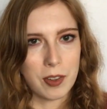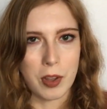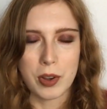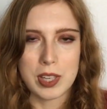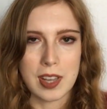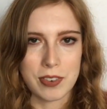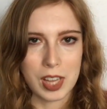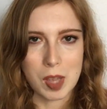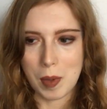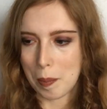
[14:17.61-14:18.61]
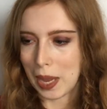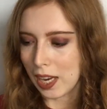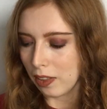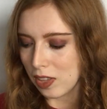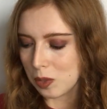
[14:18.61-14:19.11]
there could definitely be a
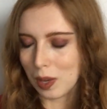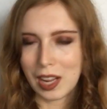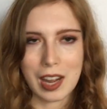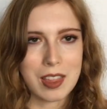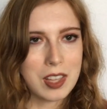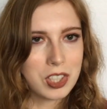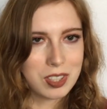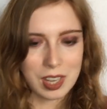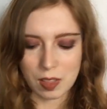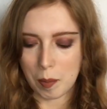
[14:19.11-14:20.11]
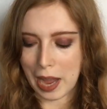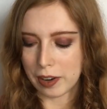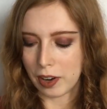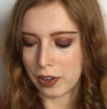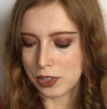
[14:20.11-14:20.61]
pan on this one, and I think just in the
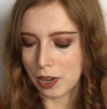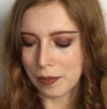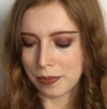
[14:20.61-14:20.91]
background